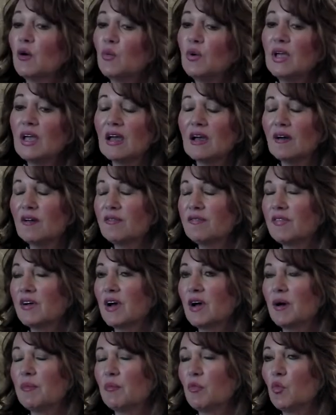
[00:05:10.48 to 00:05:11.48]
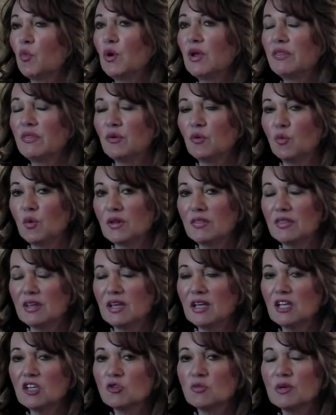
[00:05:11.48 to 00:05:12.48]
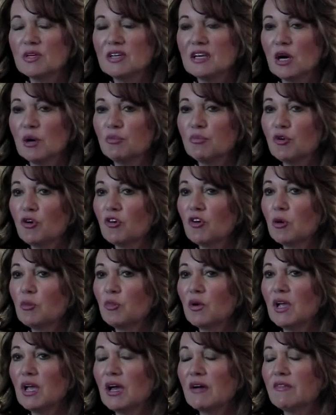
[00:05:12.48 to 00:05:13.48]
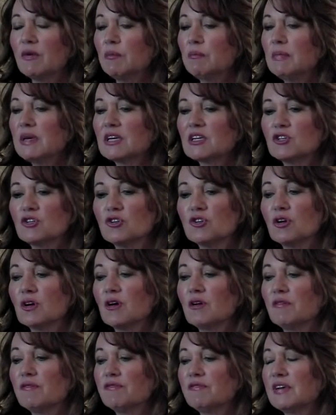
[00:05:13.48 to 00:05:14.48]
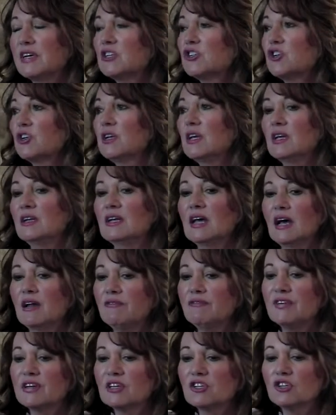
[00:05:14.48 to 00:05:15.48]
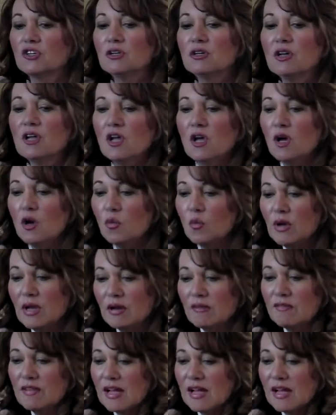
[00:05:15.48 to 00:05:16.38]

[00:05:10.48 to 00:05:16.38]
we have, with the Kids Read Now program, we have a mixture of fiction and nonfiction. We have